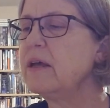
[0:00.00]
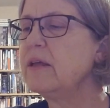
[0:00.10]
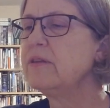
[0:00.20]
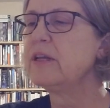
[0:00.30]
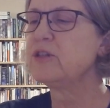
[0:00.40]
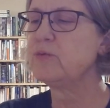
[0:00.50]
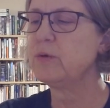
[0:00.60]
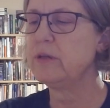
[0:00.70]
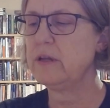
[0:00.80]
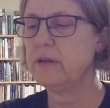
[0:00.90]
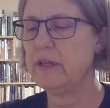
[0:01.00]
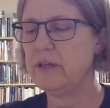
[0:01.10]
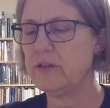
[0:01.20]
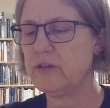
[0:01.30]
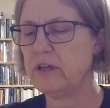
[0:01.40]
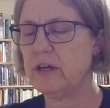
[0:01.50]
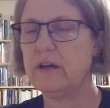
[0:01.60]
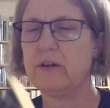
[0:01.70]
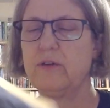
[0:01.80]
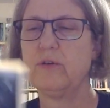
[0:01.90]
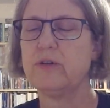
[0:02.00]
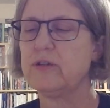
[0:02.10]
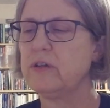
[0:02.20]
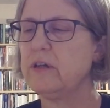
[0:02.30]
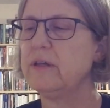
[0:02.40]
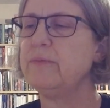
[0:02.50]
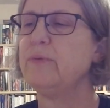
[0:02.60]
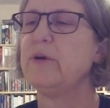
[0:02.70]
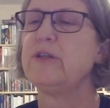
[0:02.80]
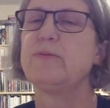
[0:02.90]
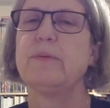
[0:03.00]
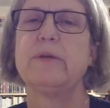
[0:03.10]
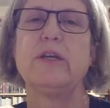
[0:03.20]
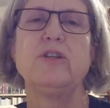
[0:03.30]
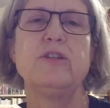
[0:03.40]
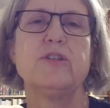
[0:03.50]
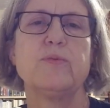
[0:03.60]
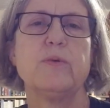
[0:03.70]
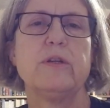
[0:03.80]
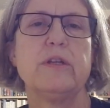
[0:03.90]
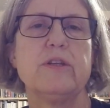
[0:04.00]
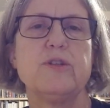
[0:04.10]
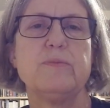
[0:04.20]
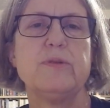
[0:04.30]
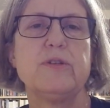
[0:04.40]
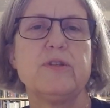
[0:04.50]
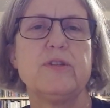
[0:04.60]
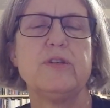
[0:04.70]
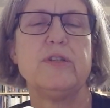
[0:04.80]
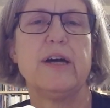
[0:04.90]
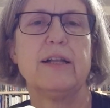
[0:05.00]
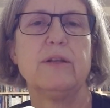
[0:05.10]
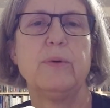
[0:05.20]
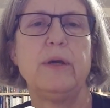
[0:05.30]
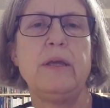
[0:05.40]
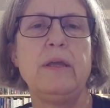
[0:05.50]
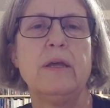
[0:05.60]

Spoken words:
the next one is a Harcourt Embrace publication. This one is Mrs. Dalloway,